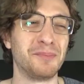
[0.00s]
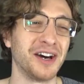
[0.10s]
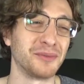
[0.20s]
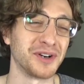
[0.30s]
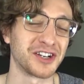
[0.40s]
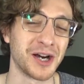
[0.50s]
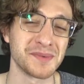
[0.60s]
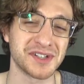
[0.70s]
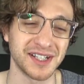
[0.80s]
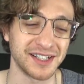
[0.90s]
but when it
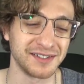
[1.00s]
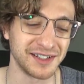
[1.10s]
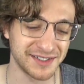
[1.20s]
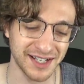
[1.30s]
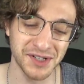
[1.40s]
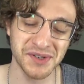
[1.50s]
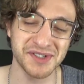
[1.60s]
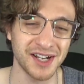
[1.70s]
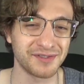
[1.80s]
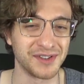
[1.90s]
comes to like Nintendo
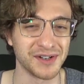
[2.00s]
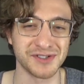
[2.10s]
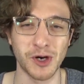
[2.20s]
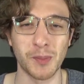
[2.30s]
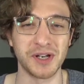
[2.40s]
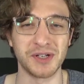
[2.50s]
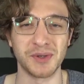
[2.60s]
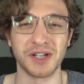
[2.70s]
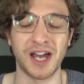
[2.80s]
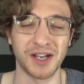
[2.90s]
stuff, there's nobody
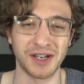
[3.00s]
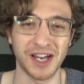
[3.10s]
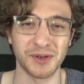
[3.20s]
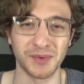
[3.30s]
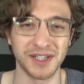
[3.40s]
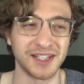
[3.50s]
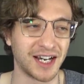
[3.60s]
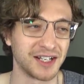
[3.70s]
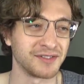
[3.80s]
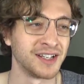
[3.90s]
who I can really
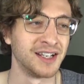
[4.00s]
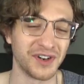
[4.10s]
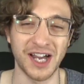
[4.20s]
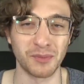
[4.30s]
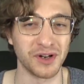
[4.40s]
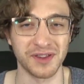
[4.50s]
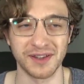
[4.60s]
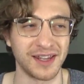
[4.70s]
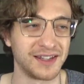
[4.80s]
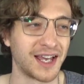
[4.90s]
kind of vibe with
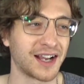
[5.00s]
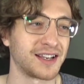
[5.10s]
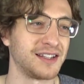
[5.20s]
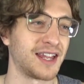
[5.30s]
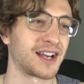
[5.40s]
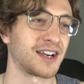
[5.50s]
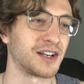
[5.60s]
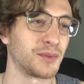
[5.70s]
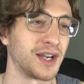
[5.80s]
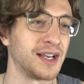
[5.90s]
in that
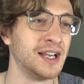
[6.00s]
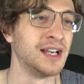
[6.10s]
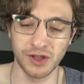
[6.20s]
kind of way.